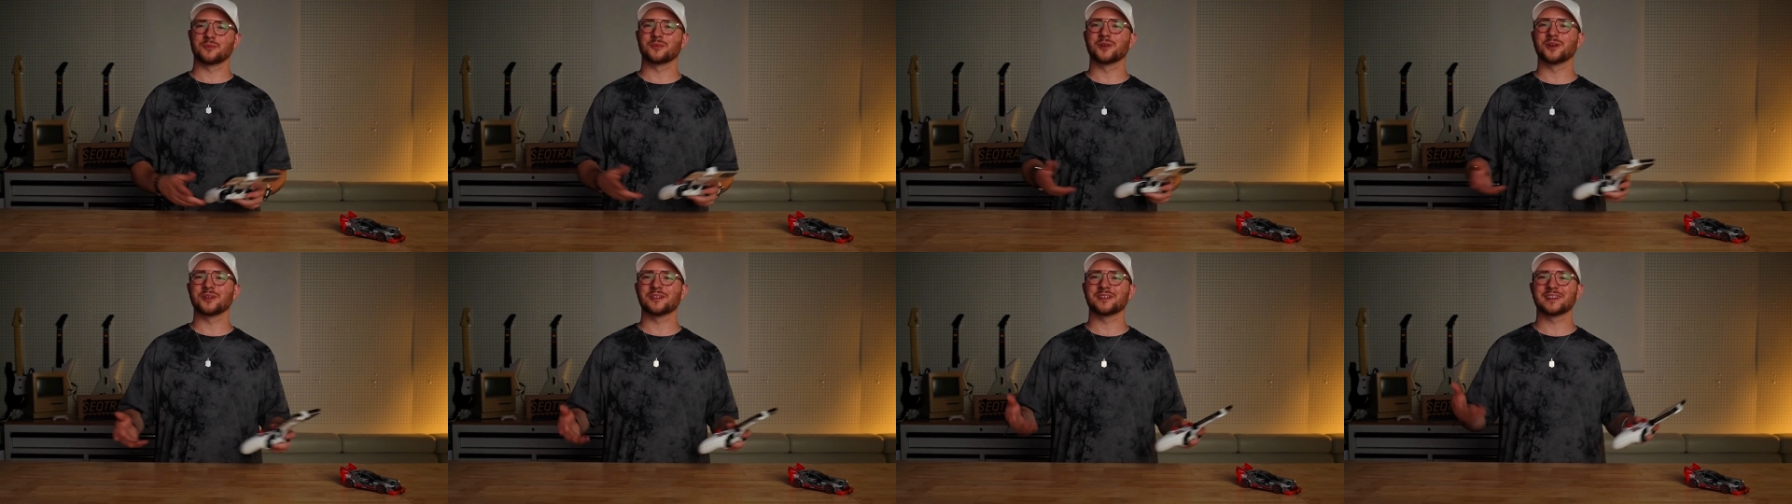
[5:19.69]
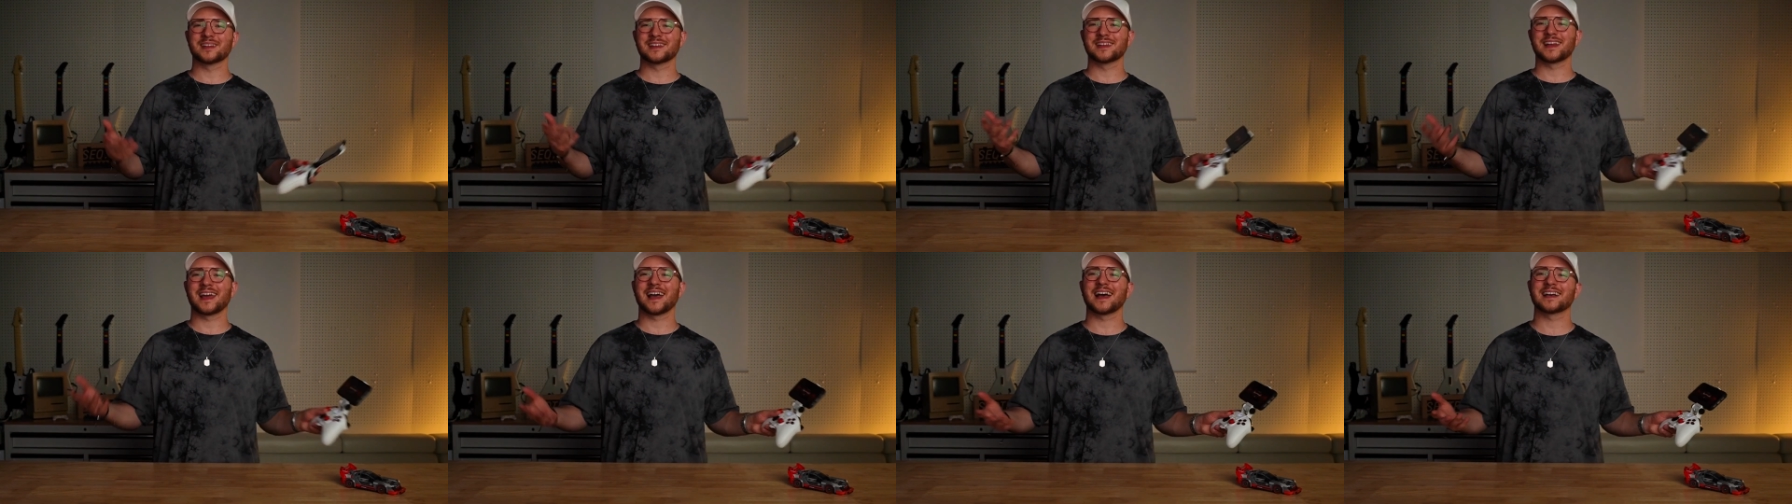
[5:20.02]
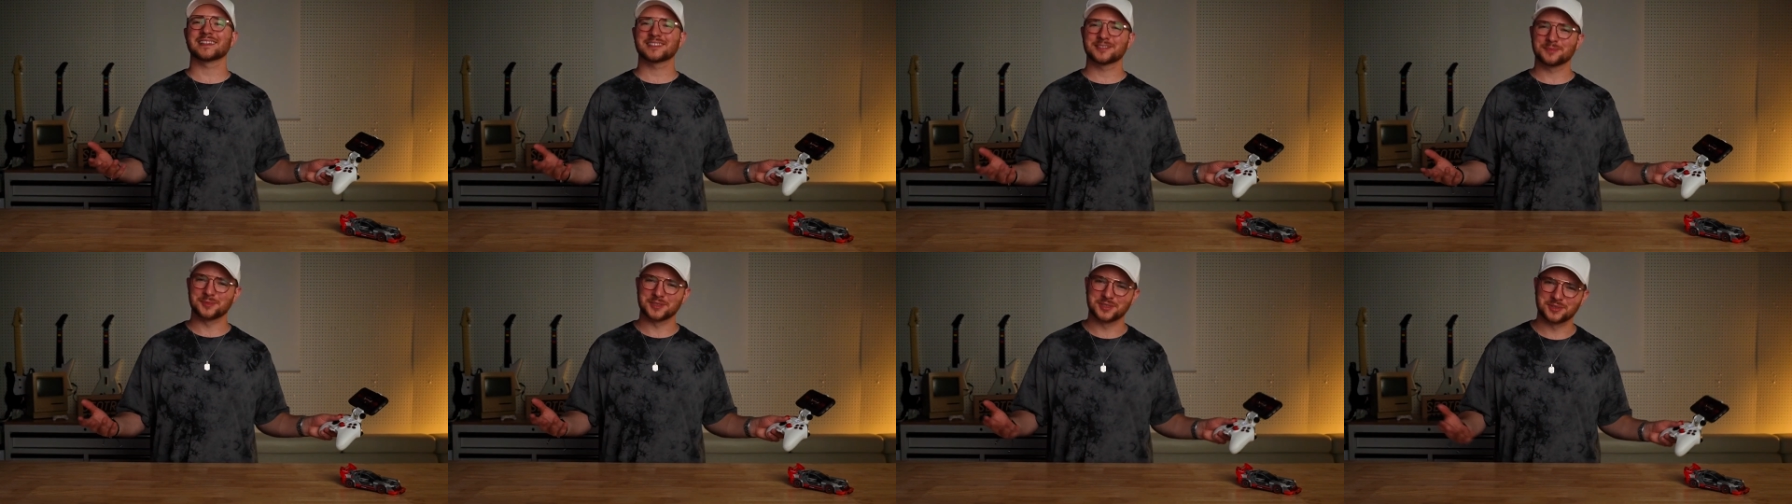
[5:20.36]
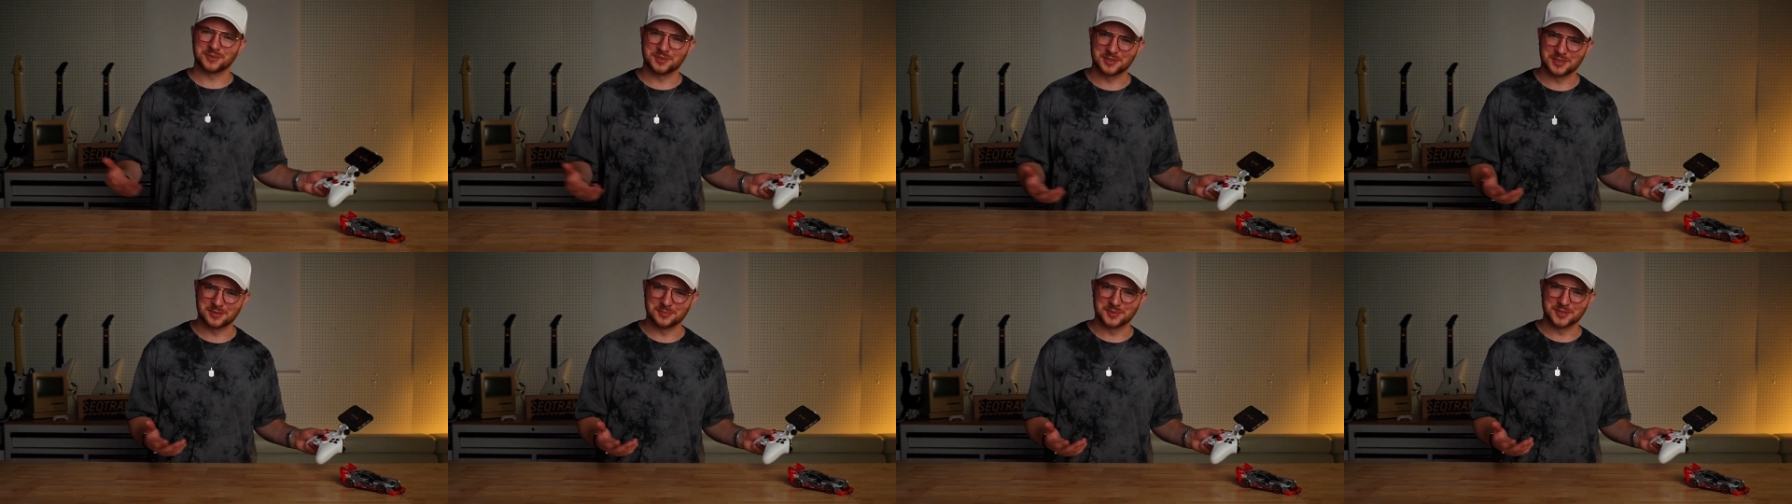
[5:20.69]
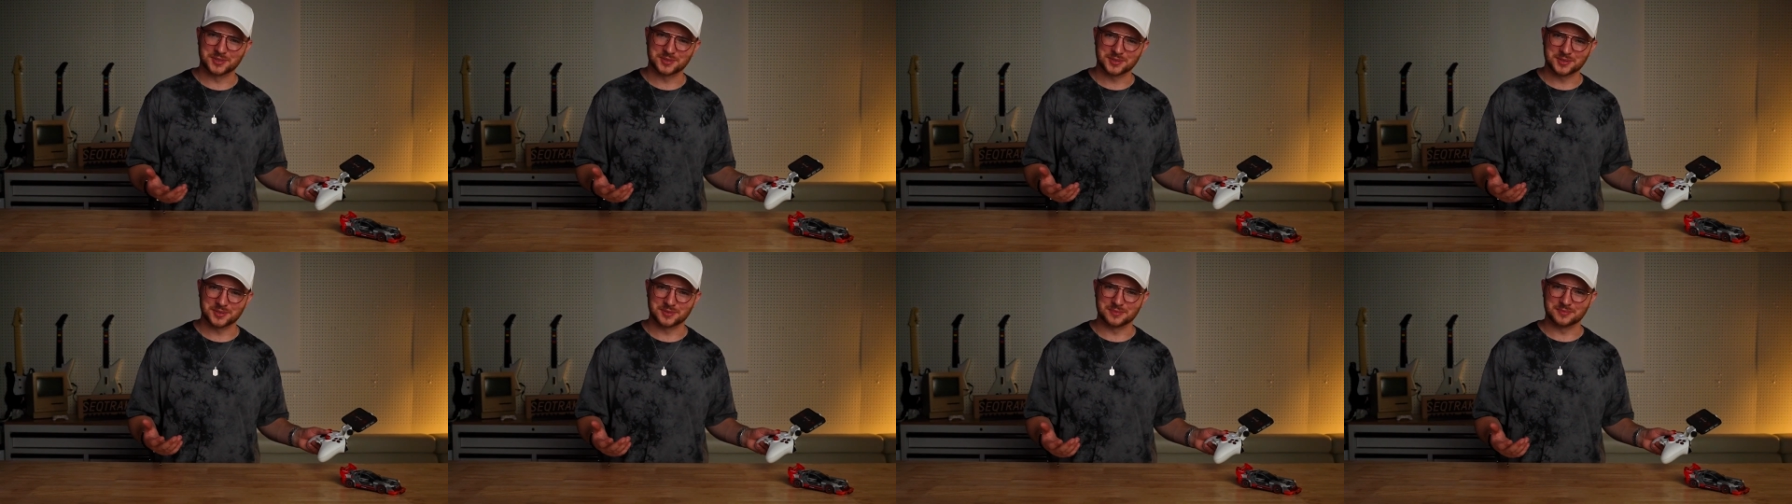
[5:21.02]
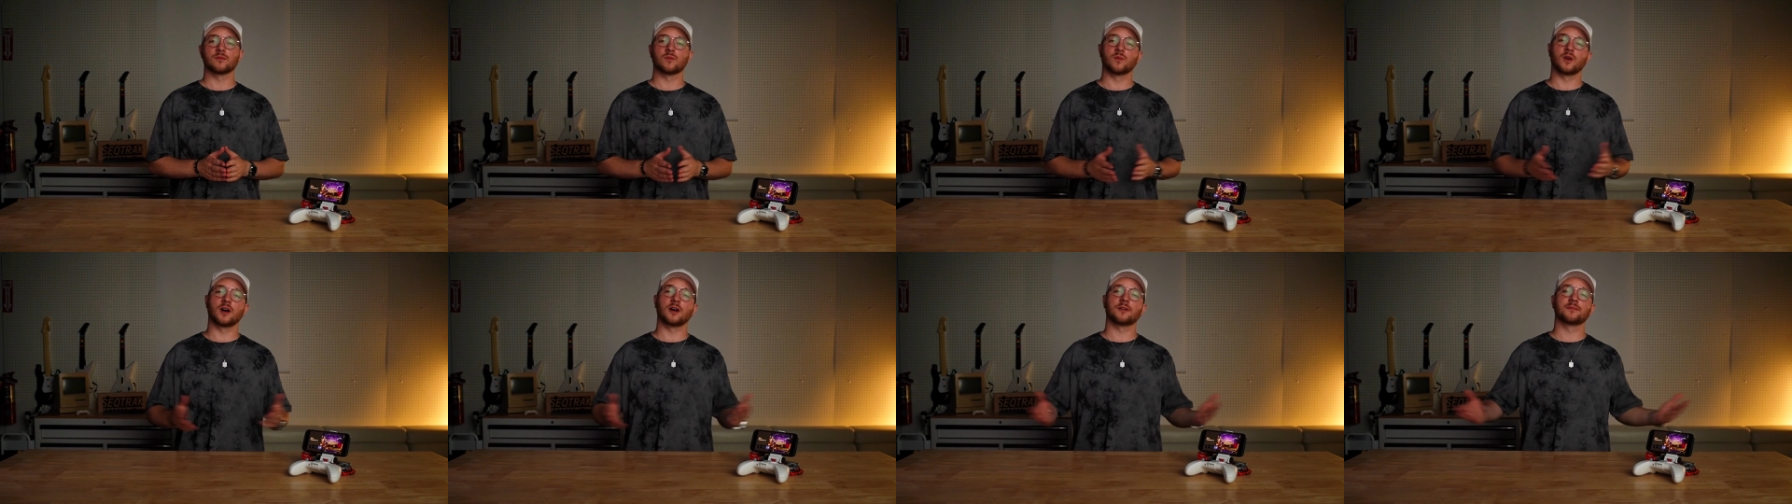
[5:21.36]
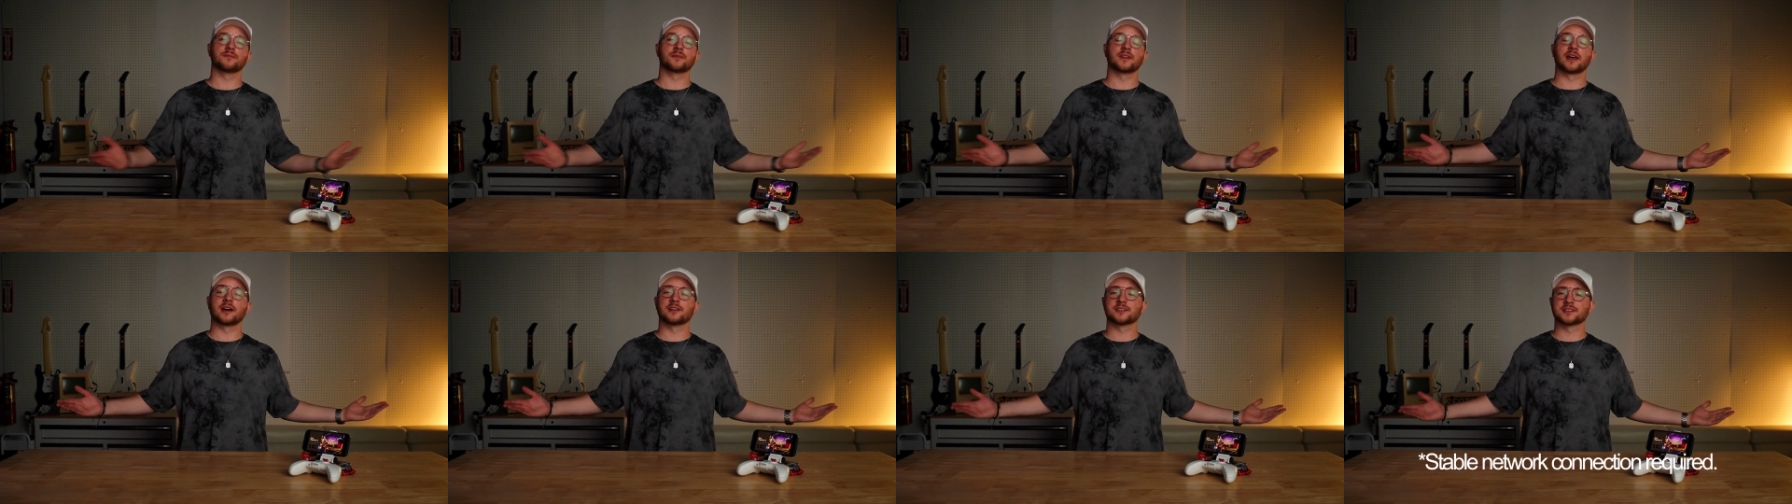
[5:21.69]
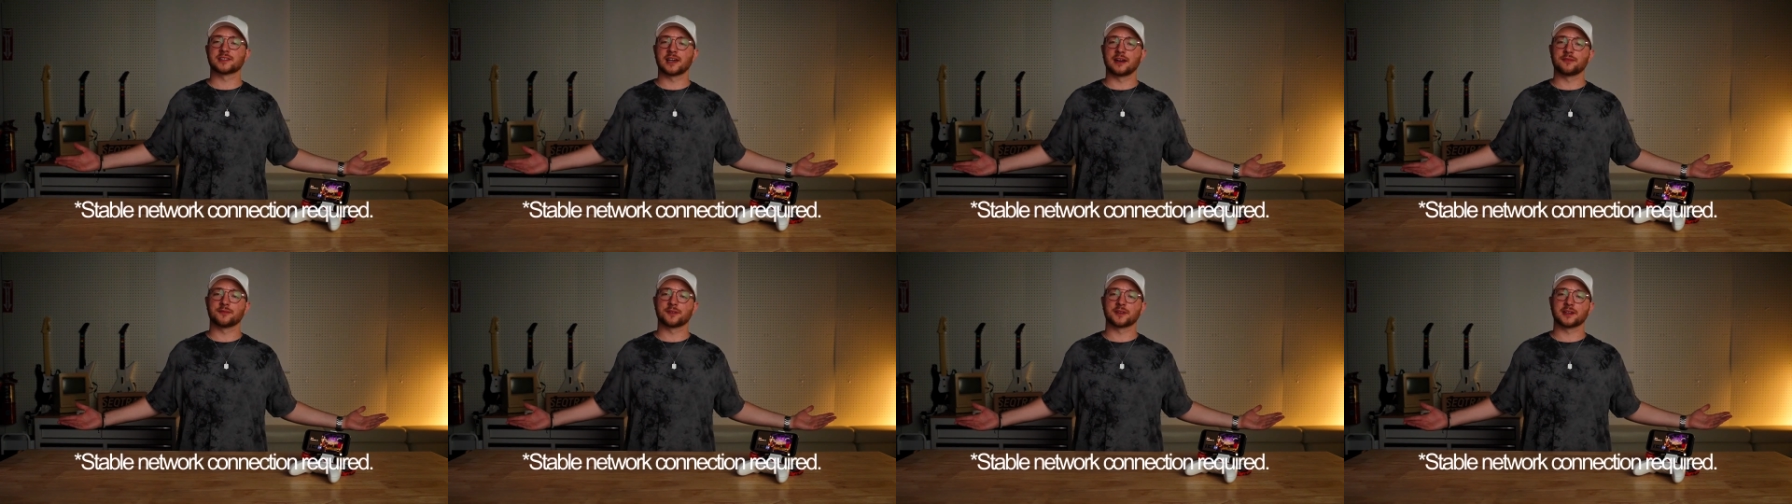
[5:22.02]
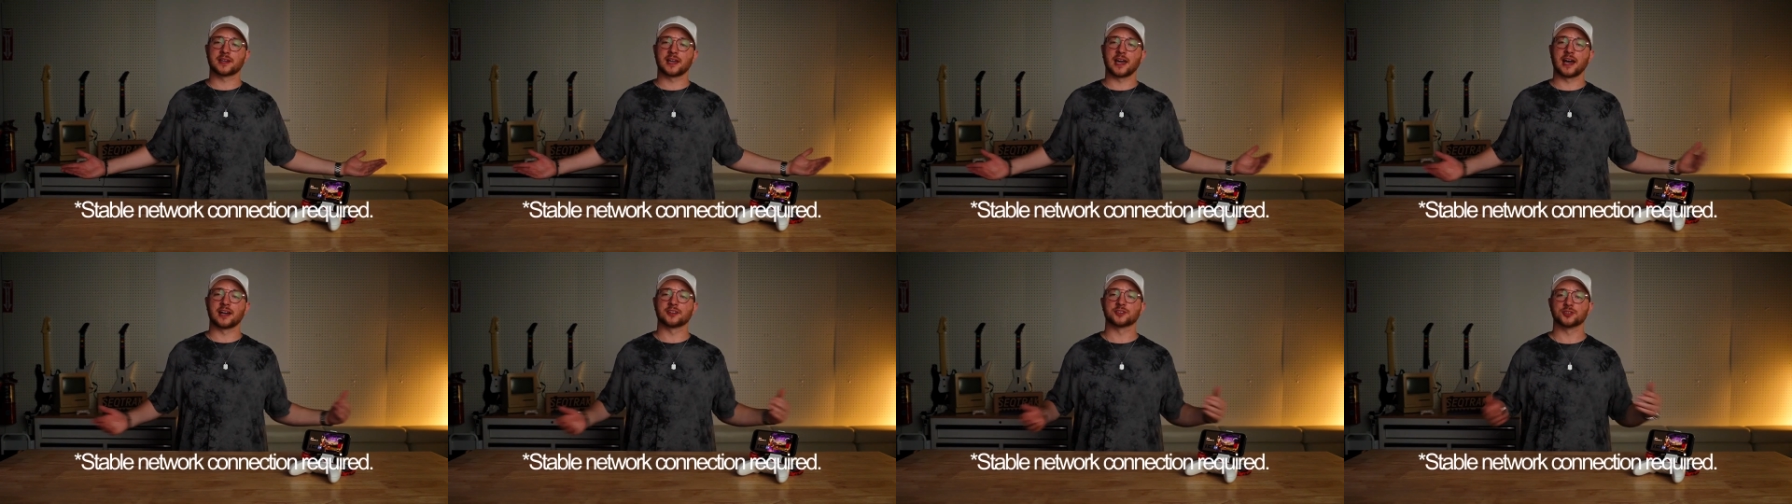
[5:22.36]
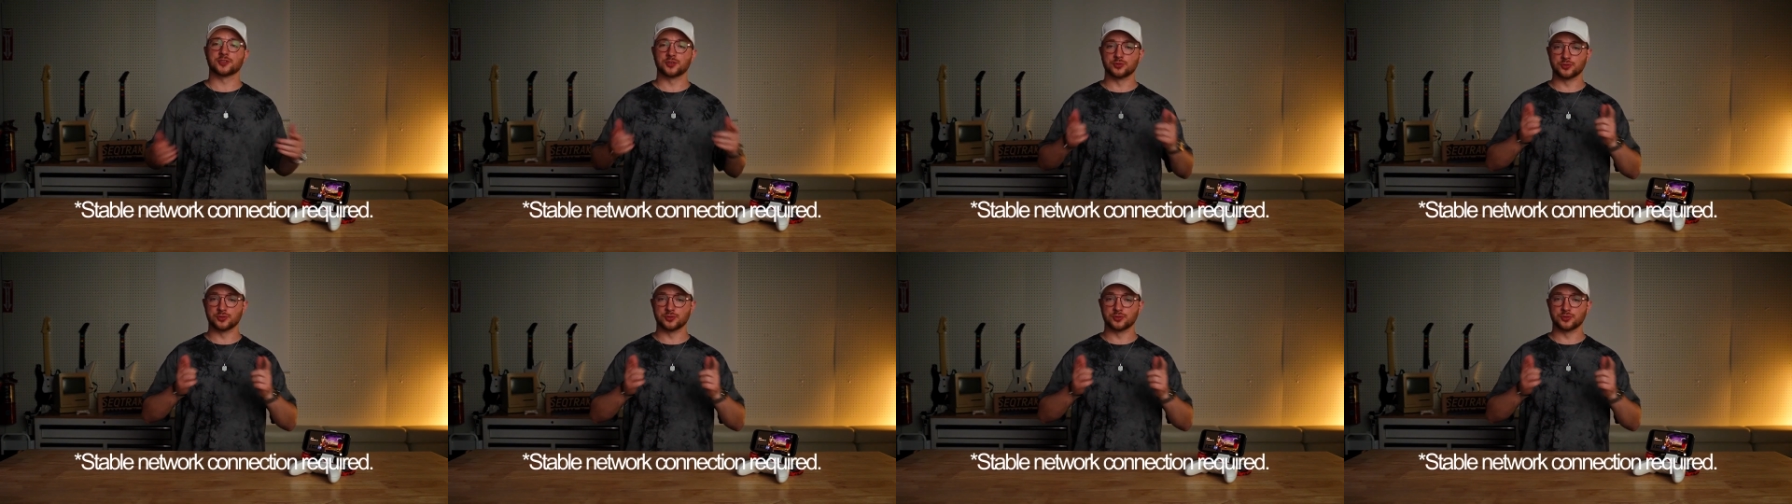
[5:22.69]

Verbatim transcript: Well, it has to be too good to be true. Well, now it's time for the catch.